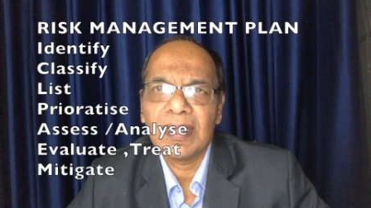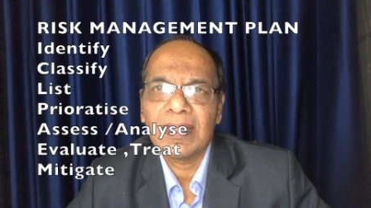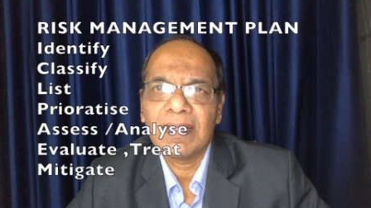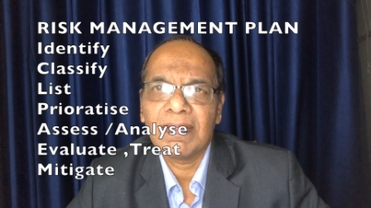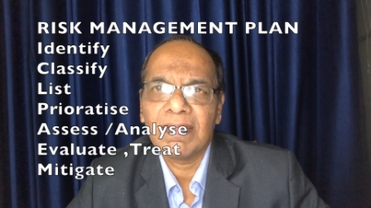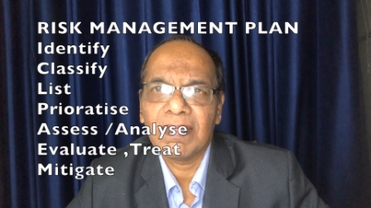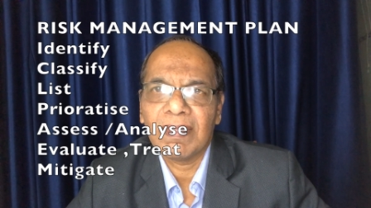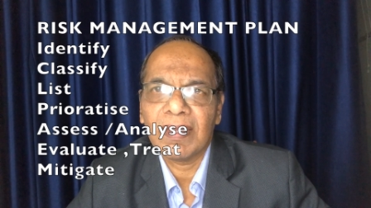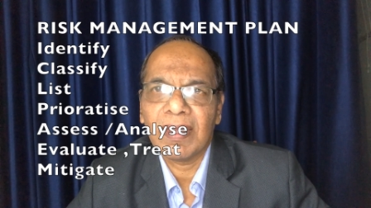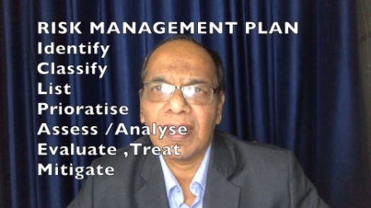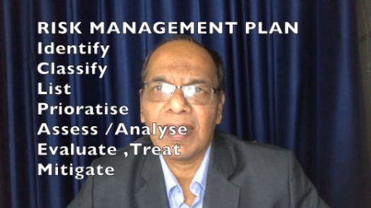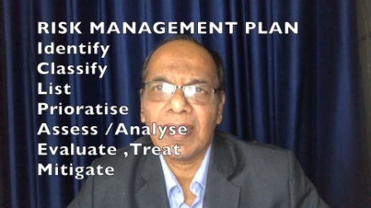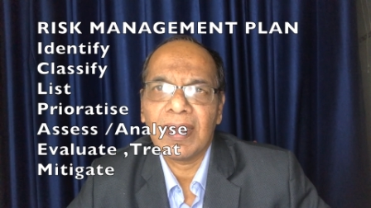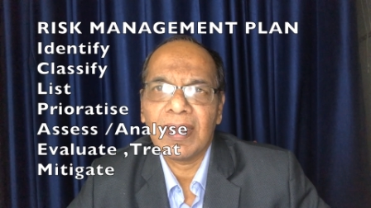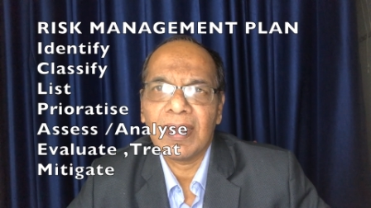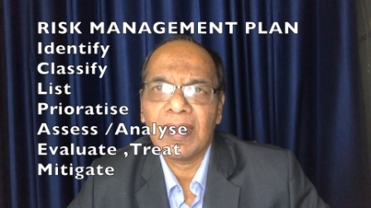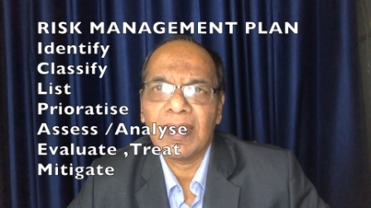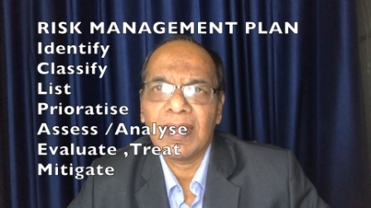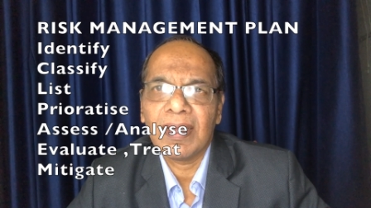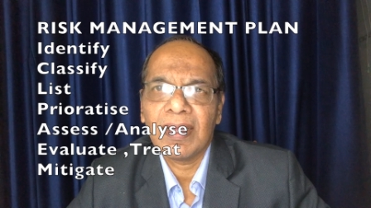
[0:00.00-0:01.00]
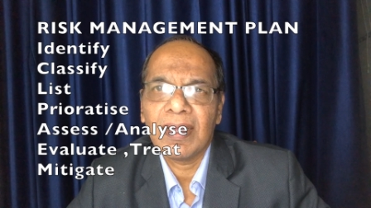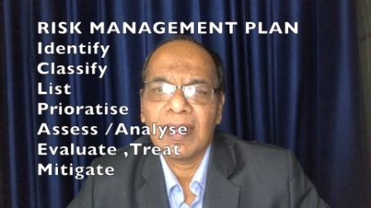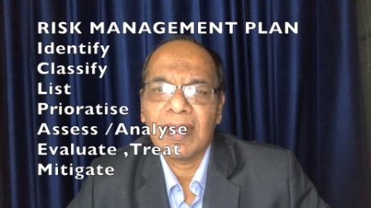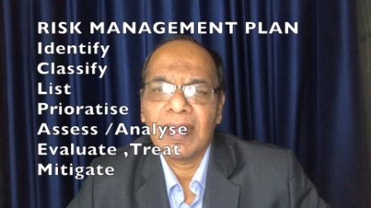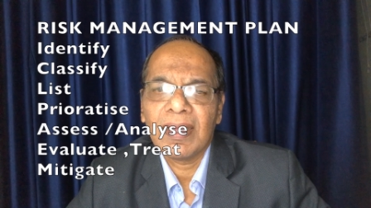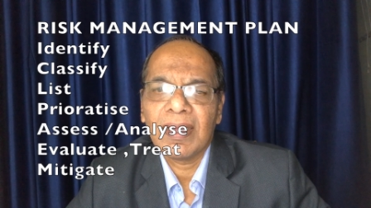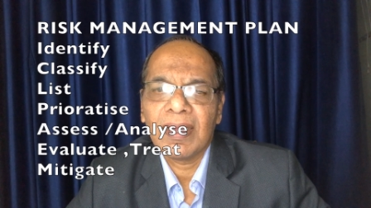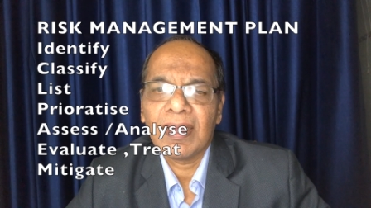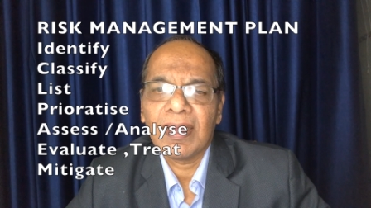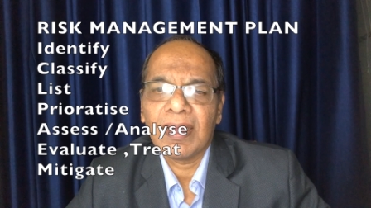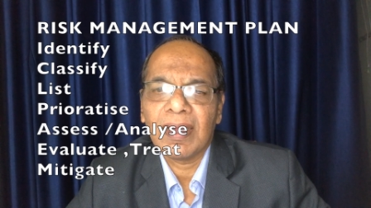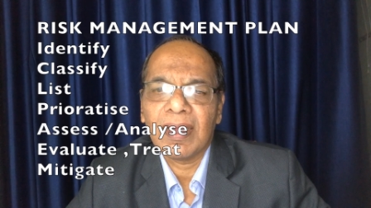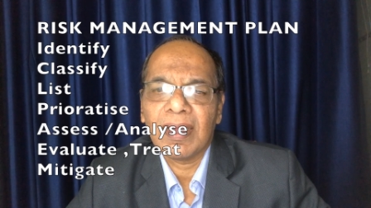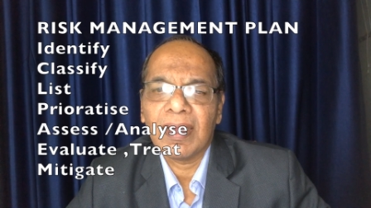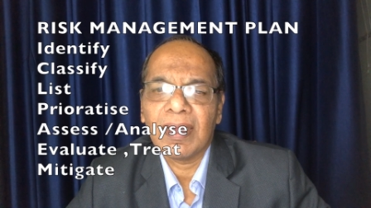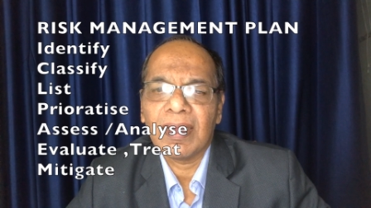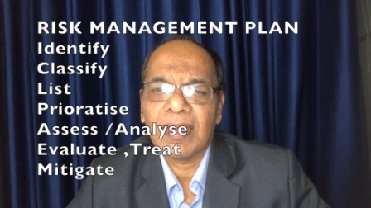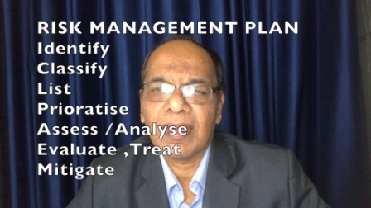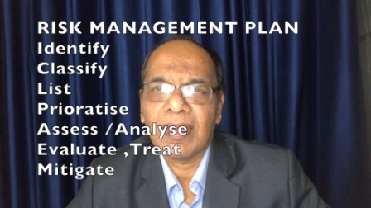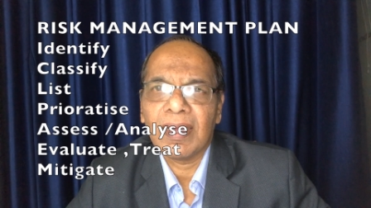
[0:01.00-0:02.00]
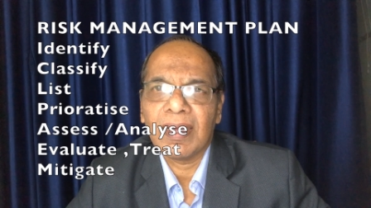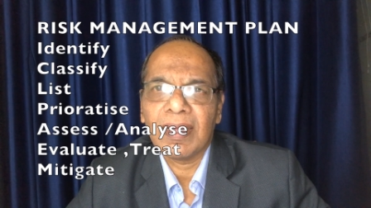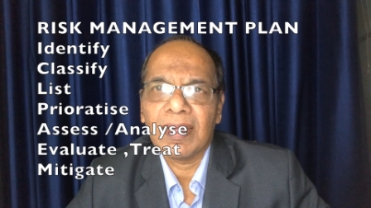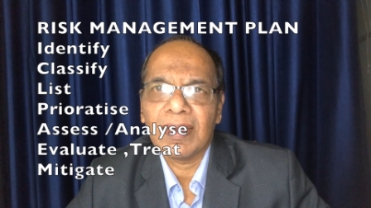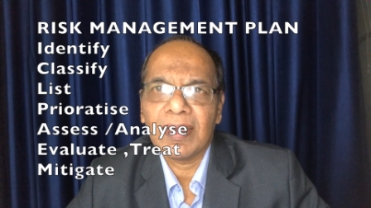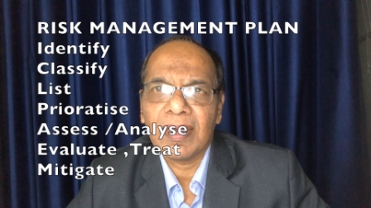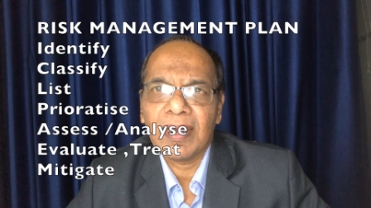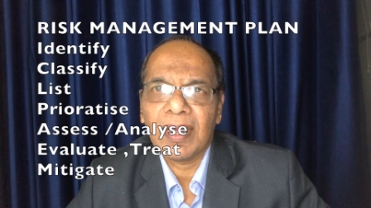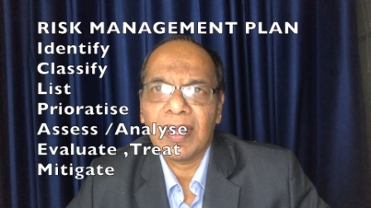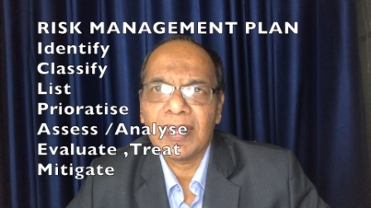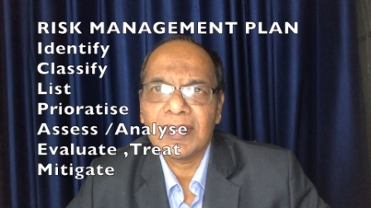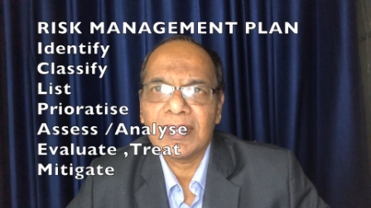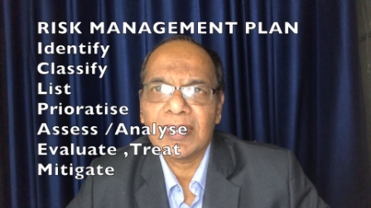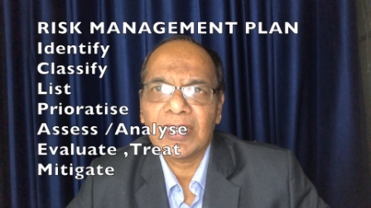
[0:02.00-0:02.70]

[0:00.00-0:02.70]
Then analyze